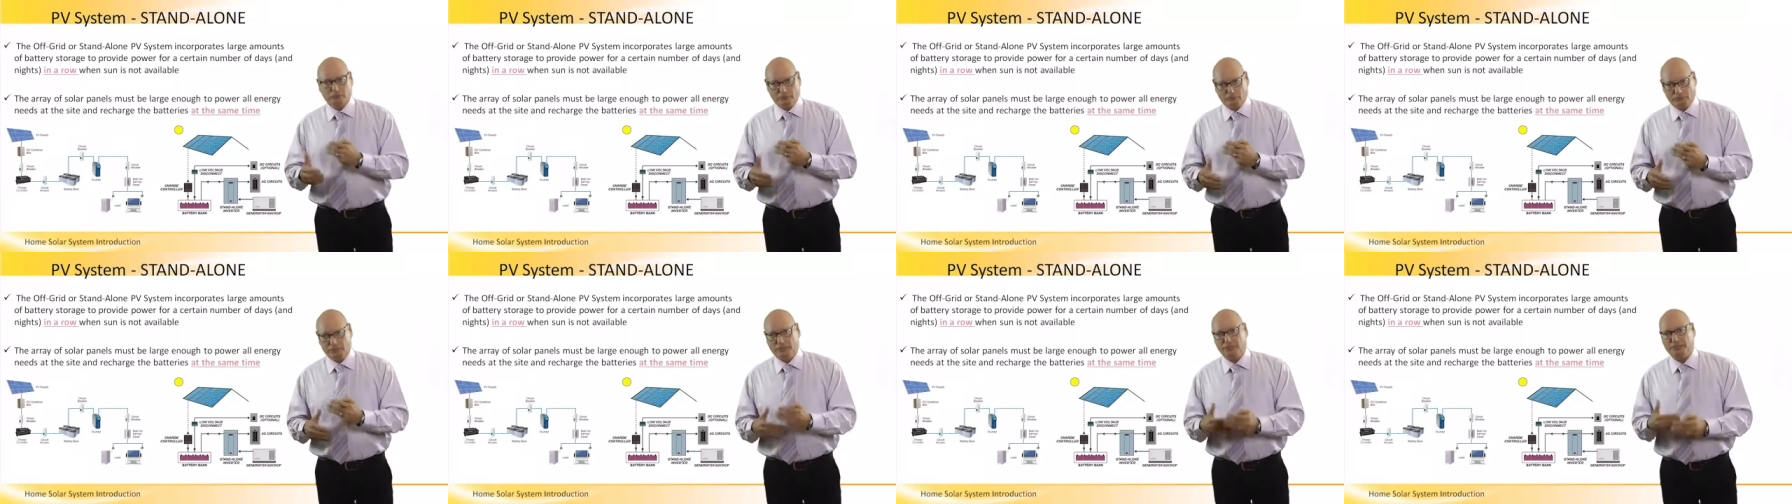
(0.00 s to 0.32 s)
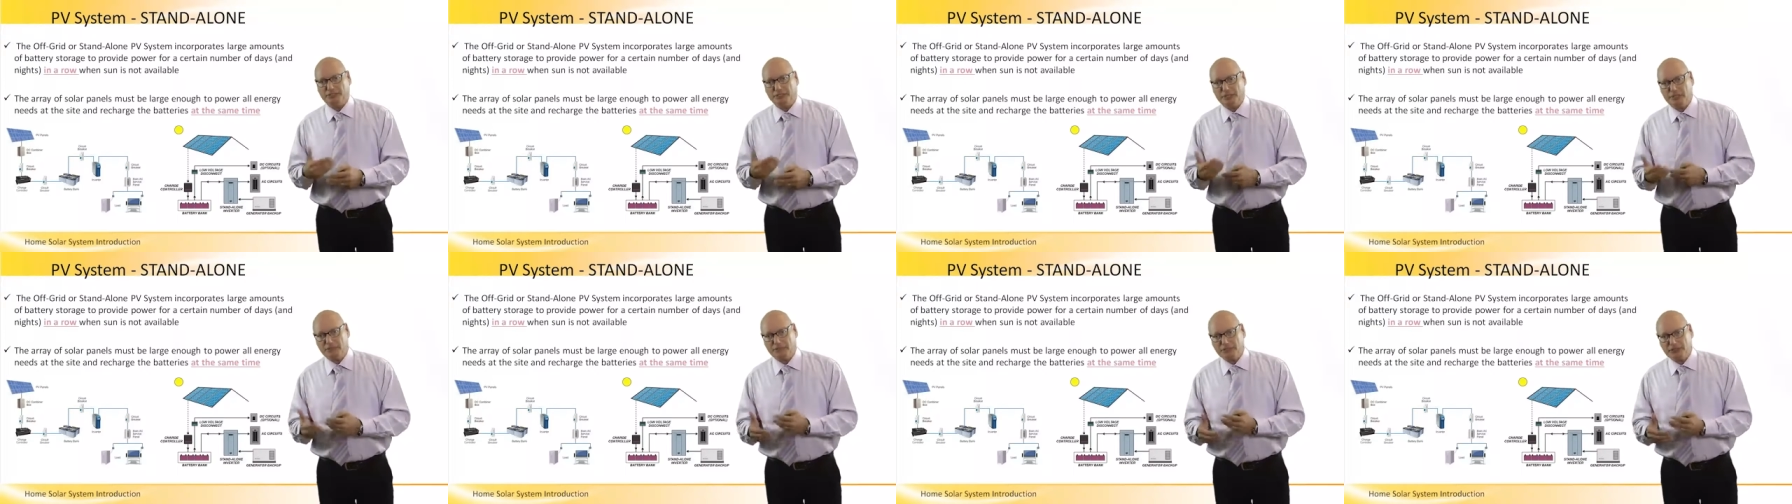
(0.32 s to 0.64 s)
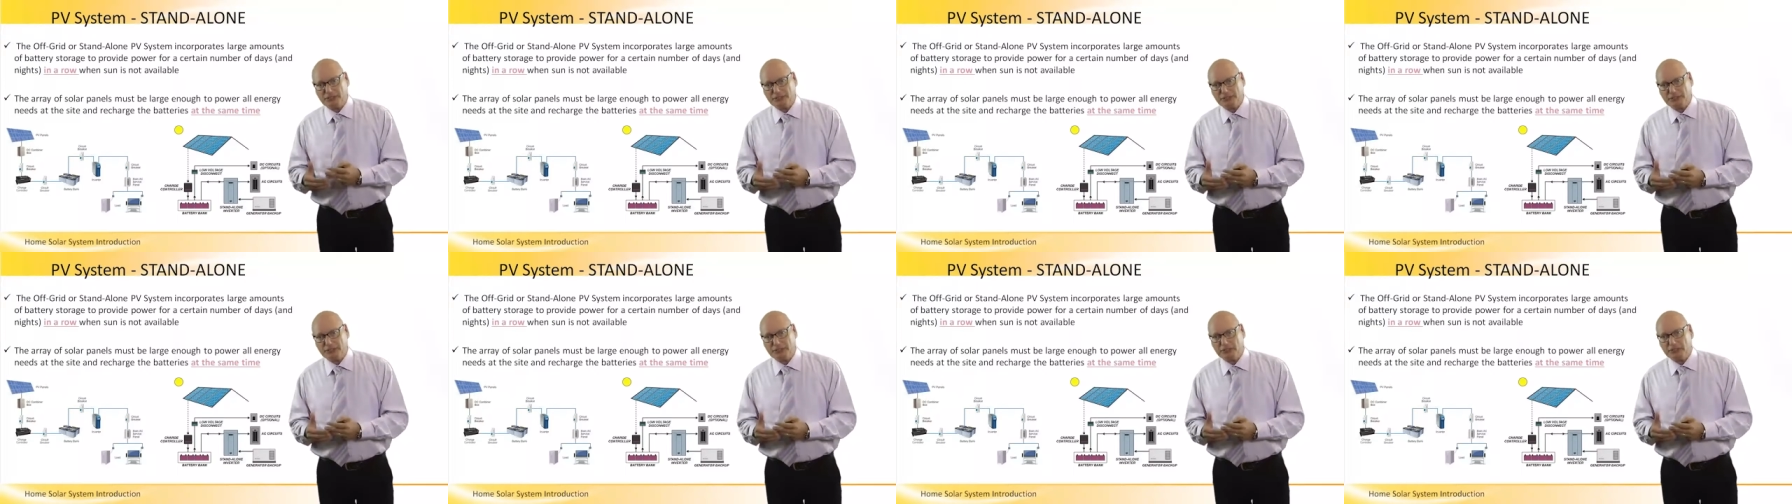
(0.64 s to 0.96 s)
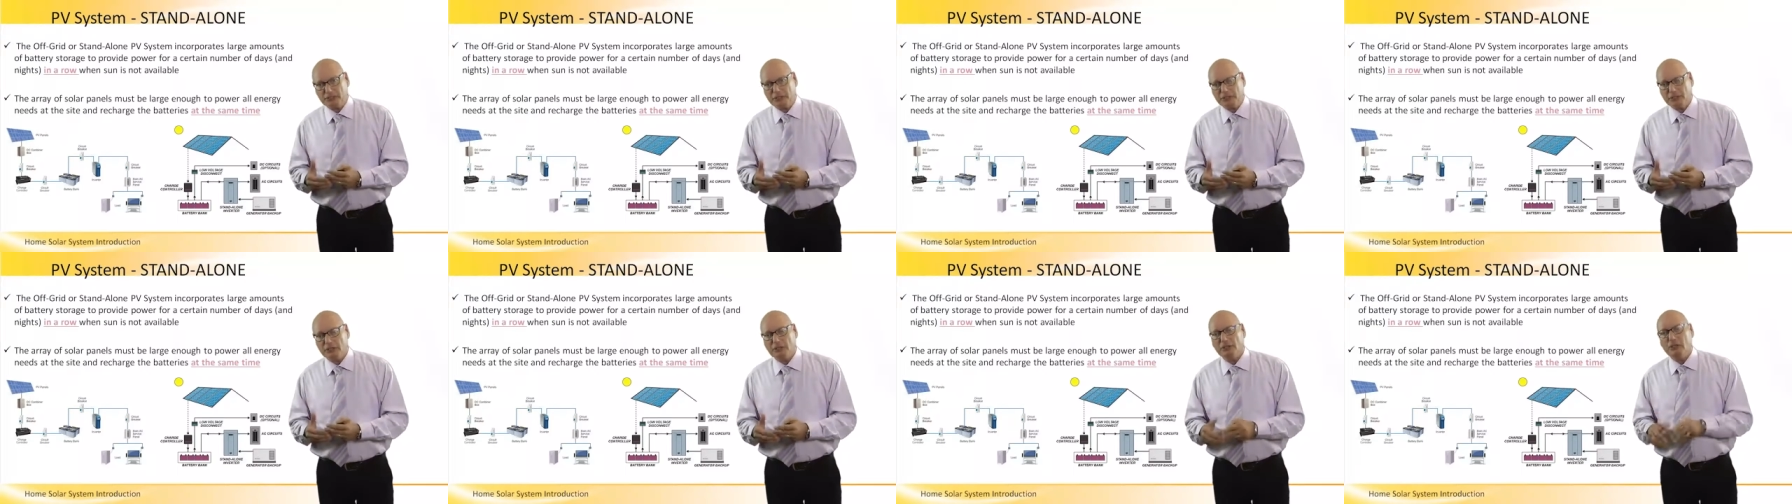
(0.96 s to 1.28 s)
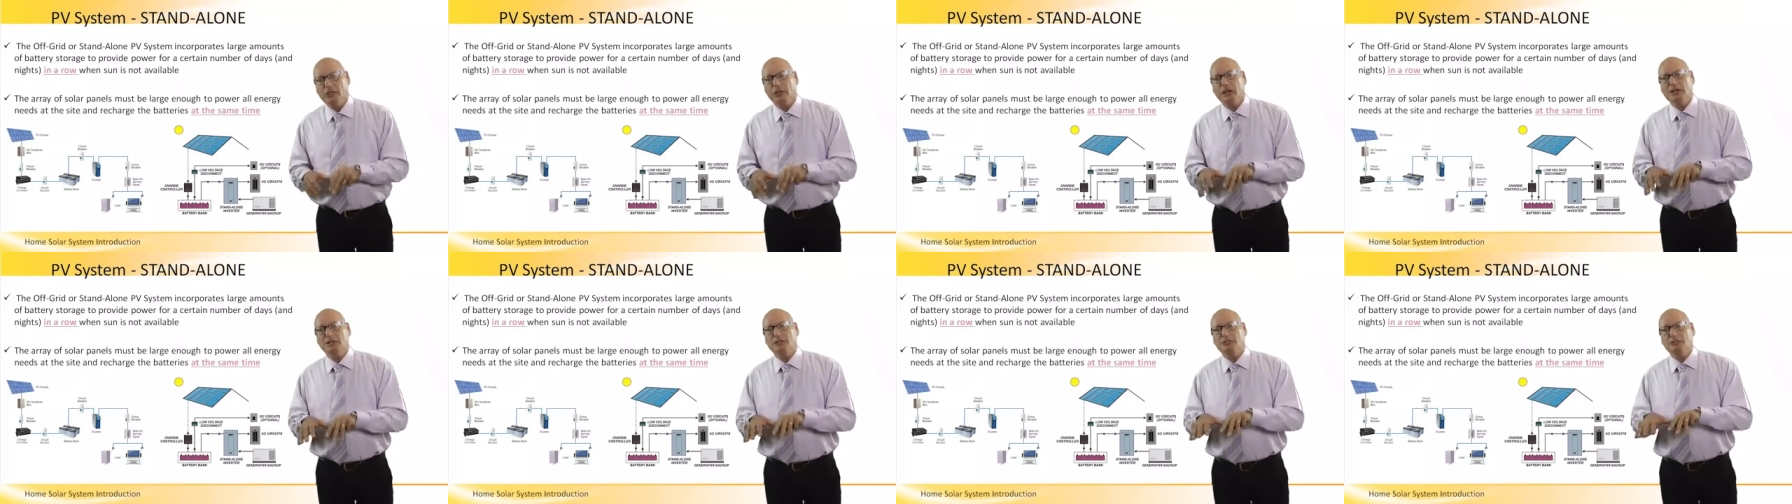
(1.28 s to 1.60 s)
by the inverter
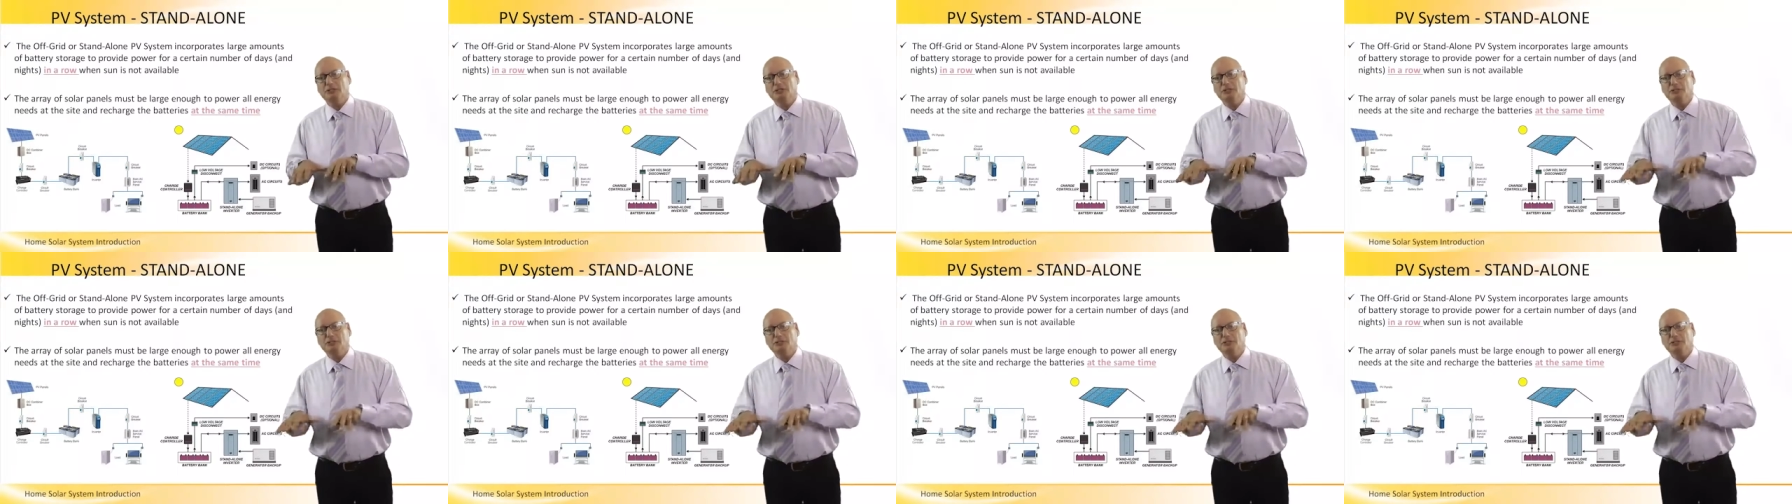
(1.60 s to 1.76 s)
and